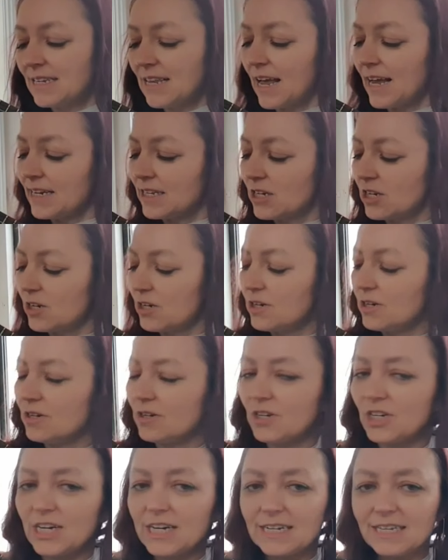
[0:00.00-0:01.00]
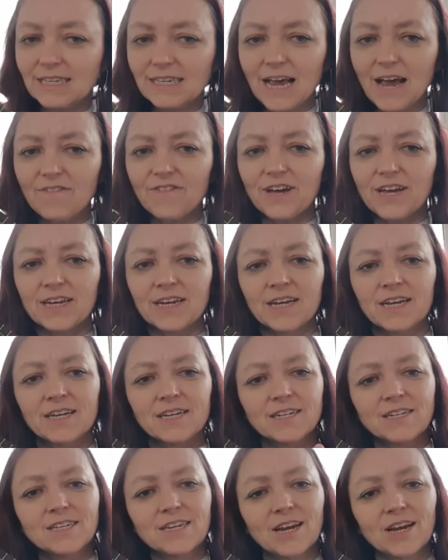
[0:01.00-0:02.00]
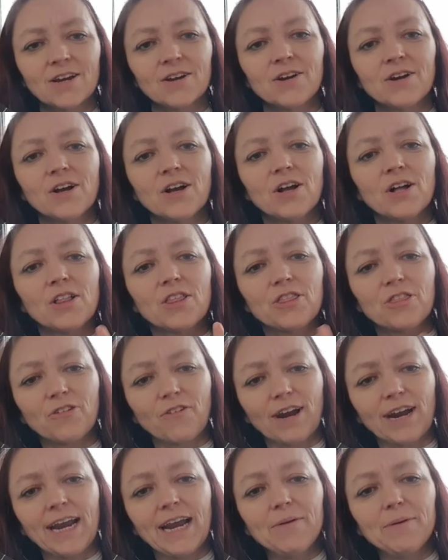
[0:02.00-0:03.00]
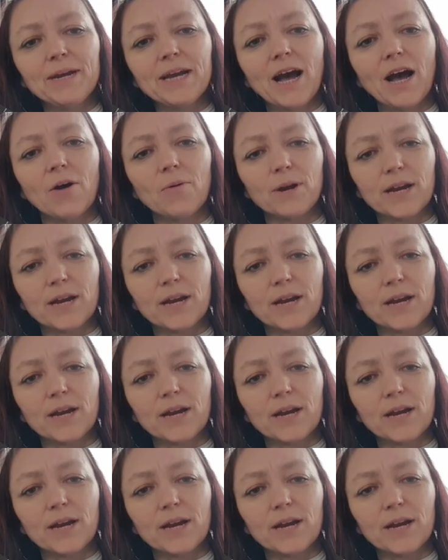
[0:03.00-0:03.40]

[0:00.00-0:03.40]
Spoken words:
Slide to G7, 2, 3. Here we go.